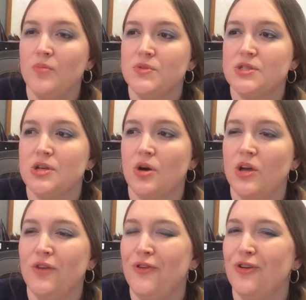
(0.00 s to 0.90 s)
So
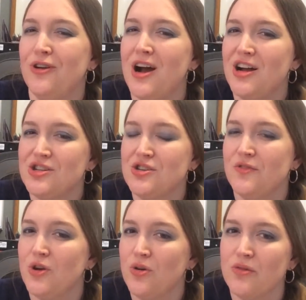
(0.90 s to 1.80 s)
if you're not sure
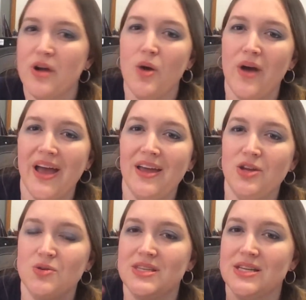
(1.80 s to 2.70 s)
if you're going the right way
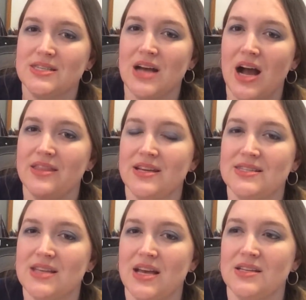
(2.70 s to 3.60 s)
and you see a sign that
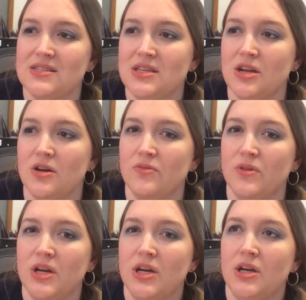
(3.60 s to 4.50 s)
says,
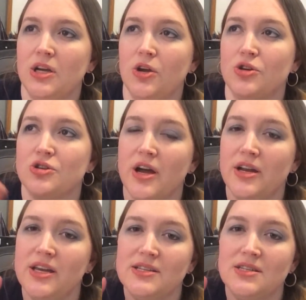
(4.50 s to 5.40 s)
you're trying
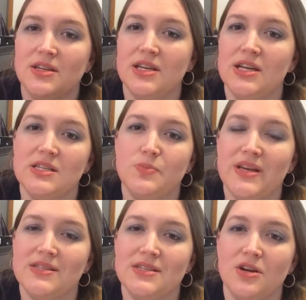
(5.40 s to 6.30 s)
to get to Kennedy
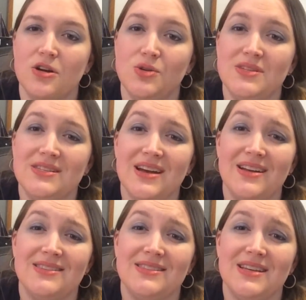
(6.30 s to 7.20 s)
Space Center and you see a
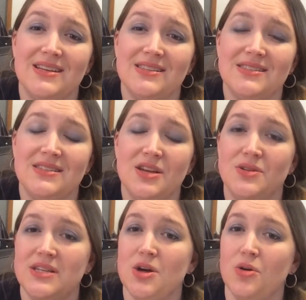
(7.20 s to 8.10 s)
sign that says,
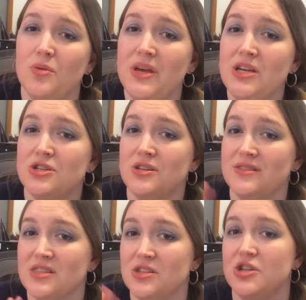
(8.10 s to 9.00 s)
Daytona Beach and
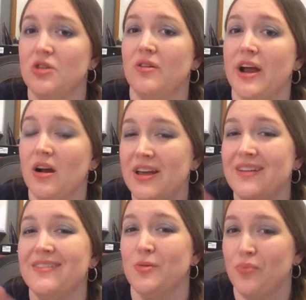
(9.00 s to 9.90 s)
it's the general
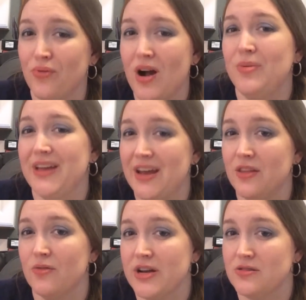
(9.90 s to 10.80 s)
area, you're probably heading
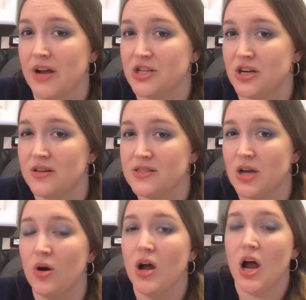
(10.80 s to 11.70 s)
in the right direction.
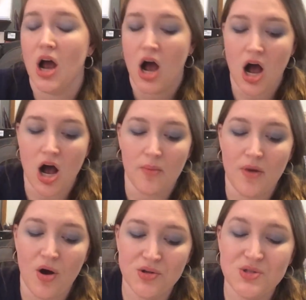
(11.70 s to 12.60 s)
So
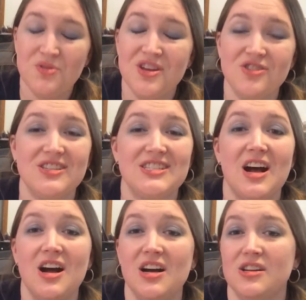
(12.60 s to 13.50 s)
also there's a
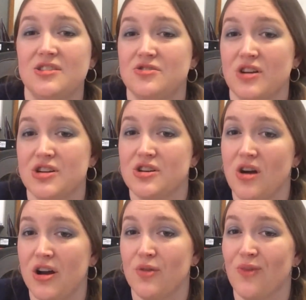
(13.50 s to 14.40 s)
ton of construction
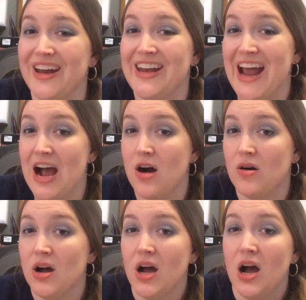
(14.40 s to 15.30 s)
on it right
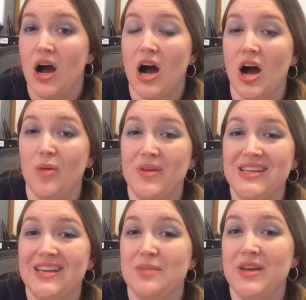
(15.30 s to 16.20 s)
now.
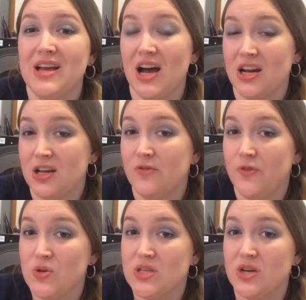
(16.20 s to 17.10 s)
It can be kind of
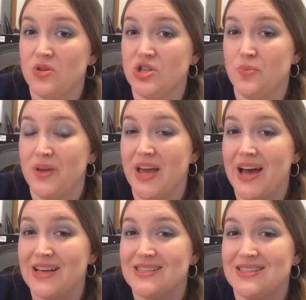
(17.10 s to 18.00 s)
confusing with
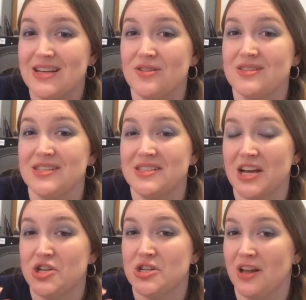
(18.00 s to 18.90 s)
GPS. There's a
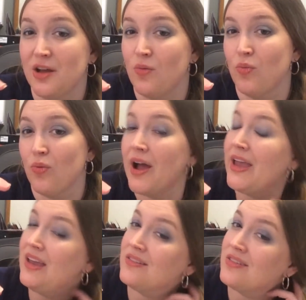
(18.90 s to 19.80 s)
section like
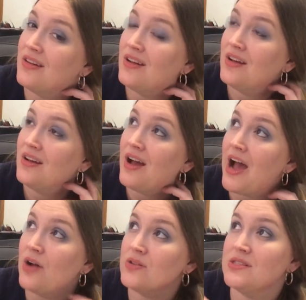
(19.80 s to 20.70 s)
right
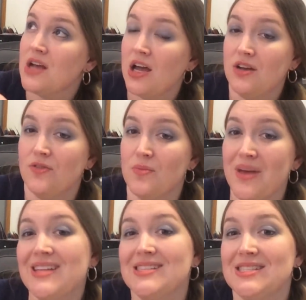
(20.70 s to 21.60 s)
outside of the
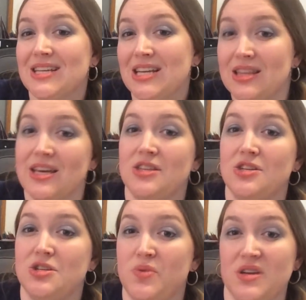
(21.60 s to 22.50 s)
main city that
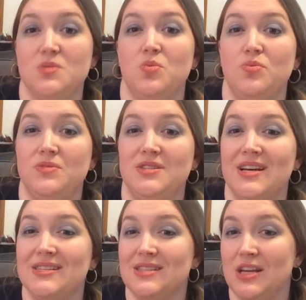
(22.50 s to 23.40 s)
the GPS
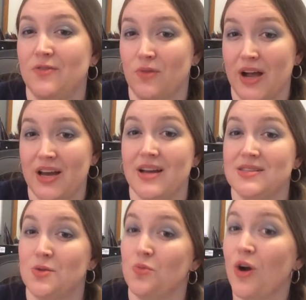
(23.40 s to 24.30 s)
doesn't even
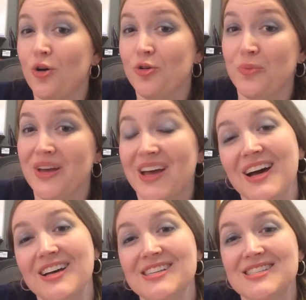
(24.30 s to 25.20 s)
recognize the road
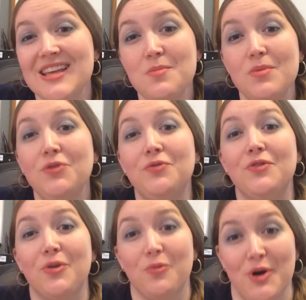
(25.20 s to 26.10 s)
because they
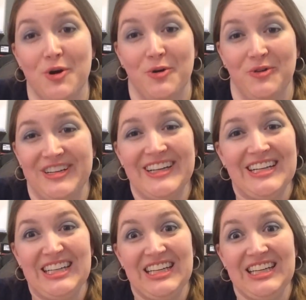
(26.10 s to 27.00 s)
moved the road.
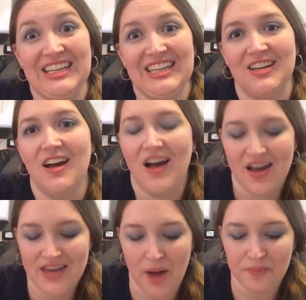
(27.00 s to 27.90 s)

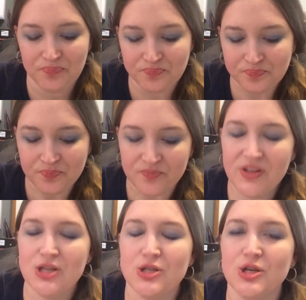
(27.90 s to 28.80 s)
Yeah.
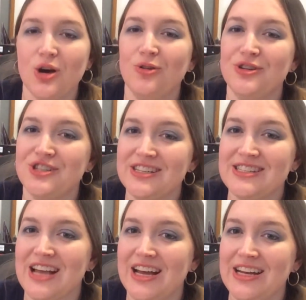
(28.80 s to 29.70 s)
So
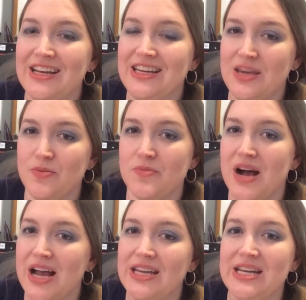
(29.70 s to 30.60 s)
just kind of keep in
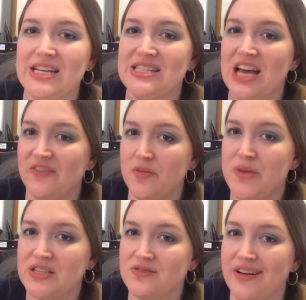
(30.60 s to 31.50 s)
mind, it's kind of a
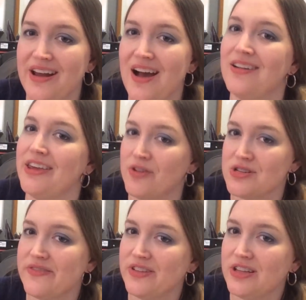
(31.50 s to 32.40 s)
mess right now. Give
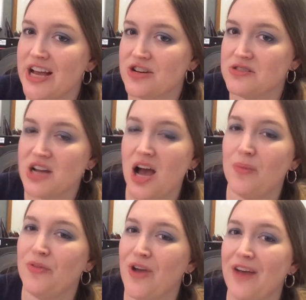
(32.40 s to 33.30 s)
yourself a little extra time
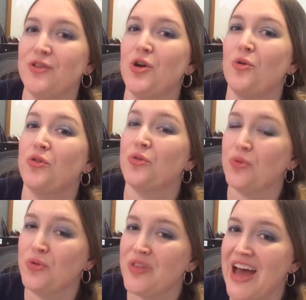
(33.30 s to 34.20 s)
if you have to go
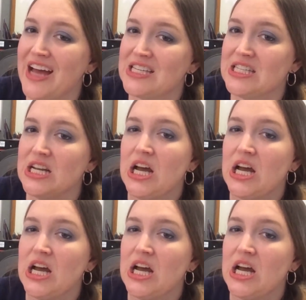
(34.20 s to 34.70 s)
through that.